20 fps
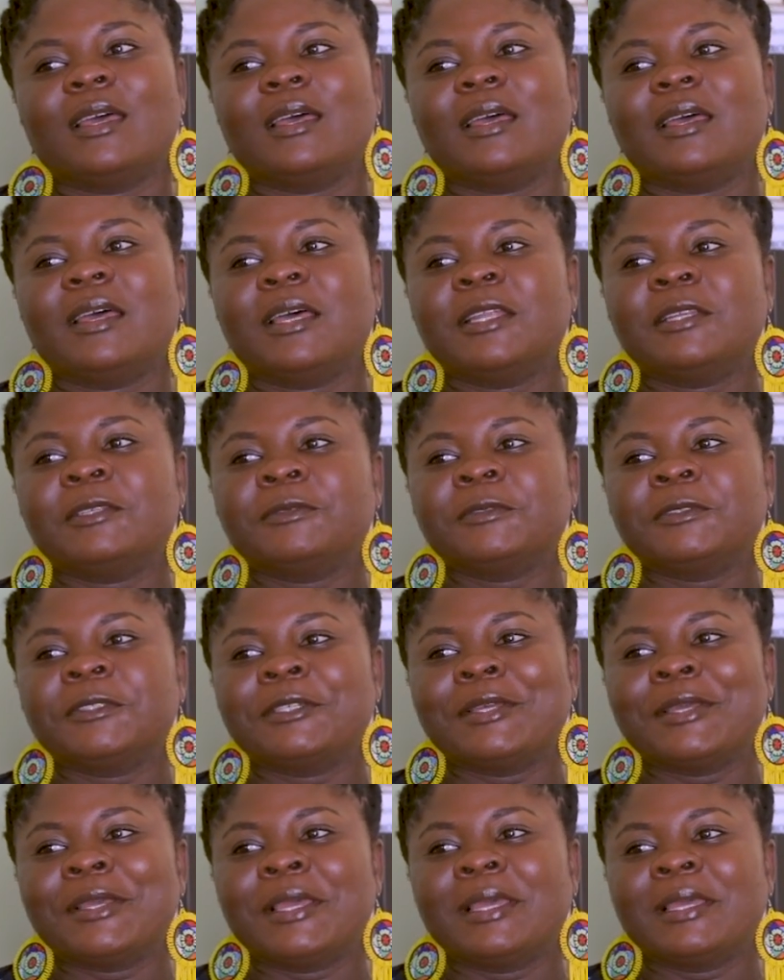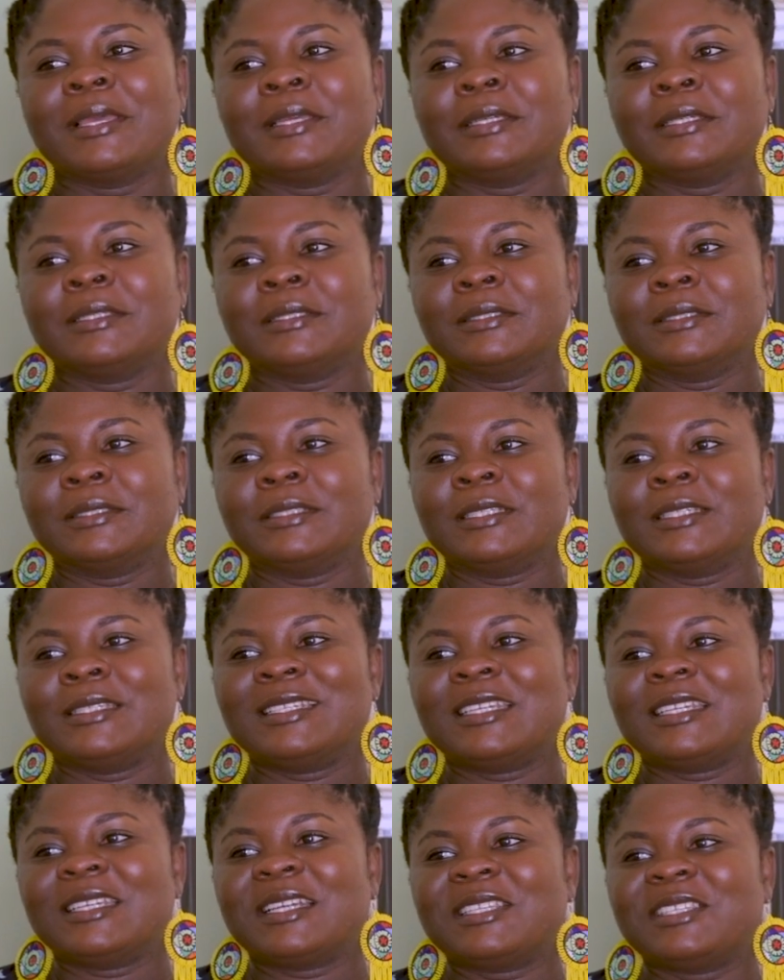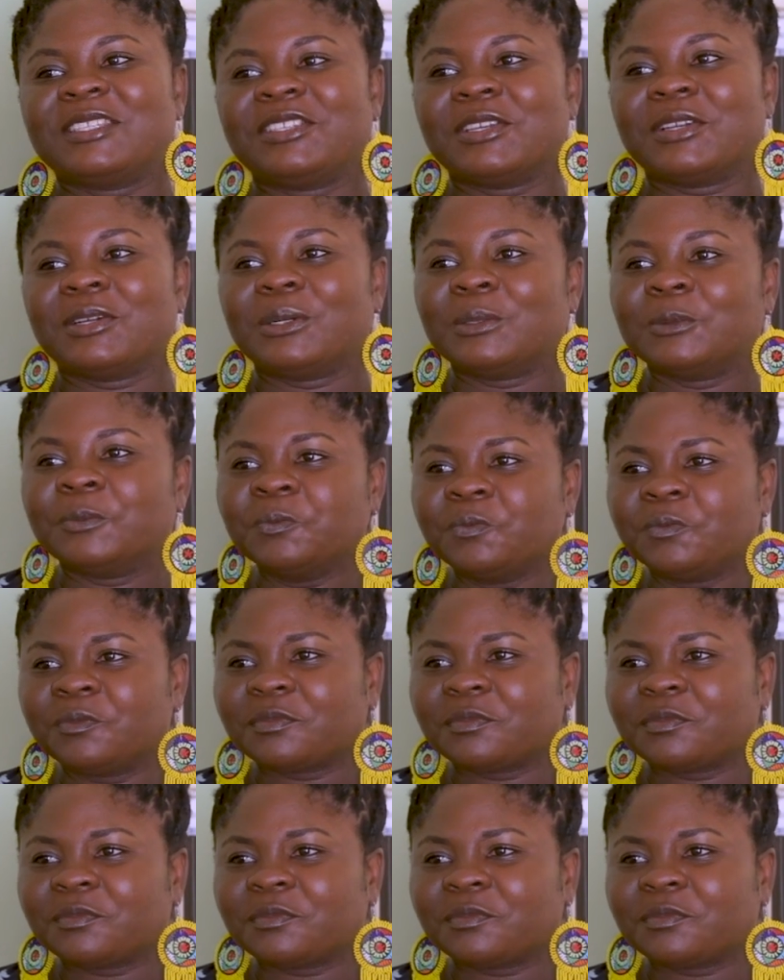And in a nutshell,